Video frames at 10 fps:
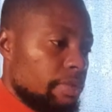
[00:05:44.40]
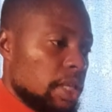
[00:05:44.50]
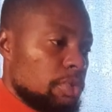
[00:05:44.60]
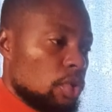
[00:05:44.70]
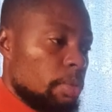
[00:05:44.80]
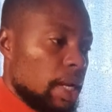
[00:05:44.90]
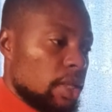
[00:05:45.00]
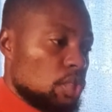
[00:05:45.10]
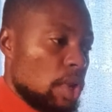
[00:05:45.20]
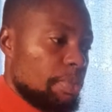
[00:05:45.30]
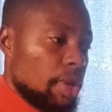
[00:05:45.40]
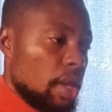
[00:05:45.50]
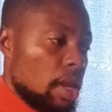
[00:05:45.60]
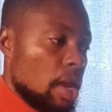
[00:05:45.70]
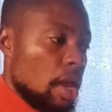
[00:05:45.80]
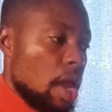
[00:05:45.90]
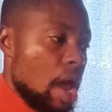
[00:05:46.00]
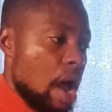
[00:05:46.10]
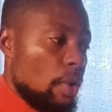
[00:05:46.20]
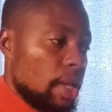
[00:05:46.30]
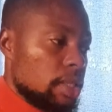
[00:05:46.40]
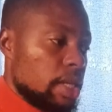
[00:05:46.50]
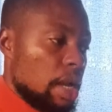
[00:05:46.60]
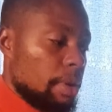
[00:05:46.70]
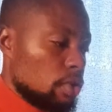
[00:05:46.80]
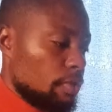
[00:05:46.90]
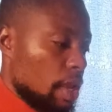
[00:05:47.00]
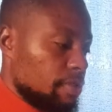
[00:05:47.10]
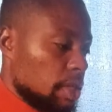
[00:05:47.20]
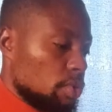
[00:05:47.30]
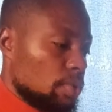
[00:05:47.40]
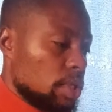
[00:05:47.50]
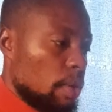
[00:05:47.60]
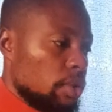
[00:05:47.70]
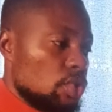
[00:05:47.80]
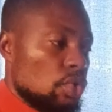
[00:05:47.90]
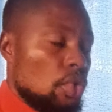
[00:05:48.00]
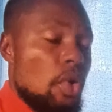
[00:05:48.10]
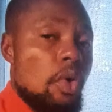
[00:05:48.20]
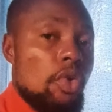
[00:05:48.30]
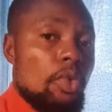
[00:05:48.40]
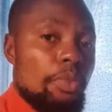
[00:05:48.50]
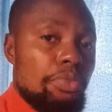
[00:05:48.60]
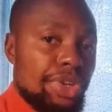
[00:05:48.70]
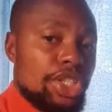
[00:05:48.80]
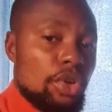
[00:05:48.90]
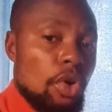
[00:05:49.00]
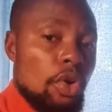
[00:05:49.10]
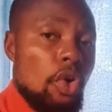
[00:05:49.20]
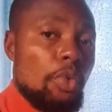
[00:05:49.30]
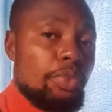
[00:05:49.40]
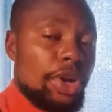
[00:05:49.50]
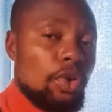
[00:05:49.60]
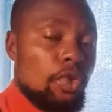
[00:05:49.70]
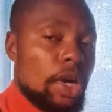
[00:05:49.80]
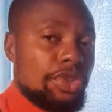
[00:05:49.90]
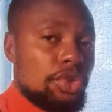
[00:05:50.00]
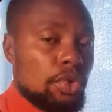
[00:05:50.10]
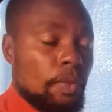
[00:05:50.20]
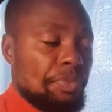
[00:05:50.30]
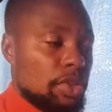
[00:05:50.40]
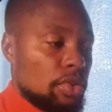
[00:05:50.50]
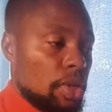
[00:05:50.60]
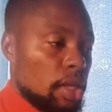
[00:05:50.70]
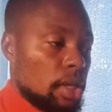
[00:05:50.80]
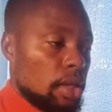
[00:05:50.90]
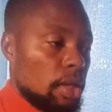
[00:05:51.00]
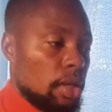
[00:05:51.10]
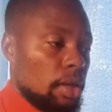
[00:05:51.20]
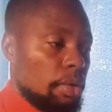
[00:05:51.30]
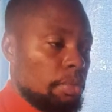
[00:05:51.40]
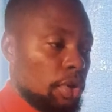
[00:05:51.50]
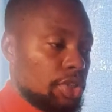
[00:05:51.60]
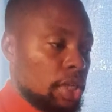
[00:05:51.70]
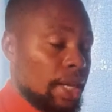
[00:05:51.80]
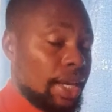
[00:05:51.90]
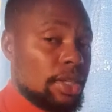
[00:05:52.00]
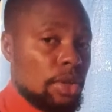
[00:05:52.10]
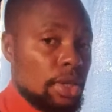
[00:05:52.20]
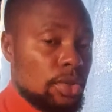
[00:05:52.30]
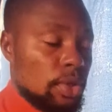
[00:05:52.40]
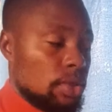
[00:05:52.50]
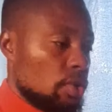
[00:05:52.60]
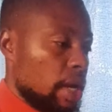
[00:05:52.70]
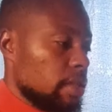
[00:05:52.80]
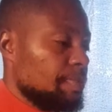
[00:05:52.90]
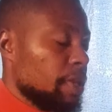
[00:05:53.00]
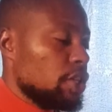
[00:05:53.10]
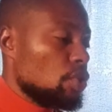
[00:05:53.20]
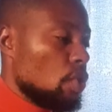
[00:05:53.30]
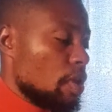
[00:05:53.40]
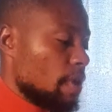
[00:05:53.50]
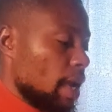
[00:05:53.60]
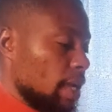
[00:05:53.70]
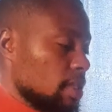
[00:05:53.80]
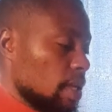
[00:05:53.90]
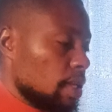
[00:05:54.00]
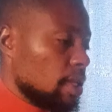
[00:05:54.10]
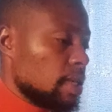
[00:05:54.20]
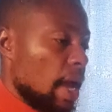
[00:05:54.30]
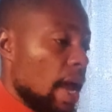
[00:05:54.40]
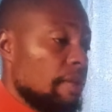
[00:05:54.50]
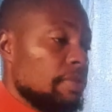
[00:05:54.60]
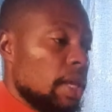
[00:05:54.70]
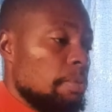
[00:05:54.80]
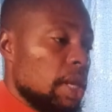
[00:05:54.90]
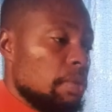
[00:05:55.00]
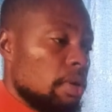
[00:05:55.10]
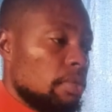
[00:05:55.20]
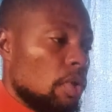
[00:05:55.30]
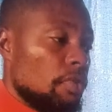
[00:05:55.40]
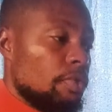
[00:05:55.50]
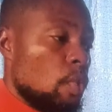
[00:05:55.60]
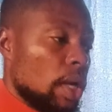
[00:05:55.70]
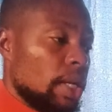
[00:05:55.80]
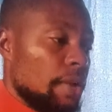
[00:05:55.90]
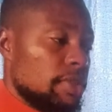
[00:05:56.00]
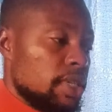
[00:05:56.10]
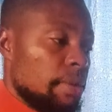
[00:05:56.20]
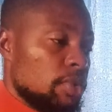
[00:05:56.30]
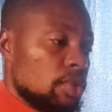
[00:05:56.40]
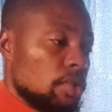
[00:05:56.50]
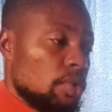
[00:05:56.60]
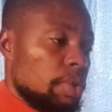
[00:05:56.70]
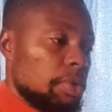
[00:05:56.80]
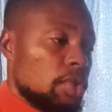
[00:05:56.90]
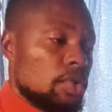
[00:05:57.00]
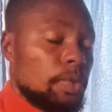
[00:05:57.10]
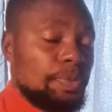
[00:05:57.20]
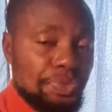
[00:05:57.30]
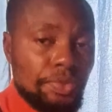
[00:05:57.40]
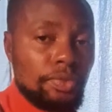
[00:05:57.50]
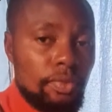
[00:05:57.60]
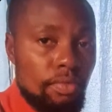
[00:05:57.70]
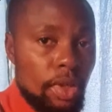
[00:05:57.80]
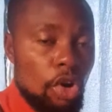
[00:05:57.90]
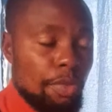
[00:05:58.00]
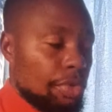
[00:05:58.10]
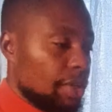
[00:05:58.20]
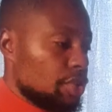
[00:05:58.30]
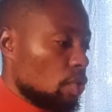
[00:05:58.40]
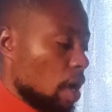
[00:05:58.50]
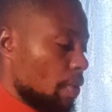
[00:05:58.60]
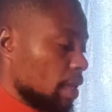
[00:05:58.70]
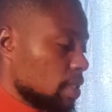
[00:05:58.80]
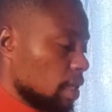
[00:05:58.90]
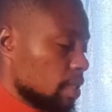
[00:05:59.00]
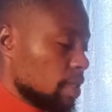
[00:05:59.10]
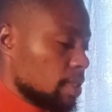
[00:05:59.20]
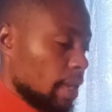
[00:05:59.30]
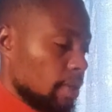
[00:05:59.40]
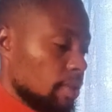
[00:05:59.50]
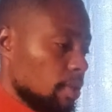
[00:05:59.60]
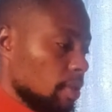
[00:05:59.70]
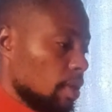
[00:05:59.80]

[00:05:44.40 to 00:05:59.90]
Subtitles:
FTM token balance will appear here. I'll enter the amount of FTM tokens I want to bridge or upgrade over to Sonic blockchain and get Sonic tokens, right? So if I enter this, I have a minimum of 1 FTM to be able to upgrade. So I'll enter, let's say 10.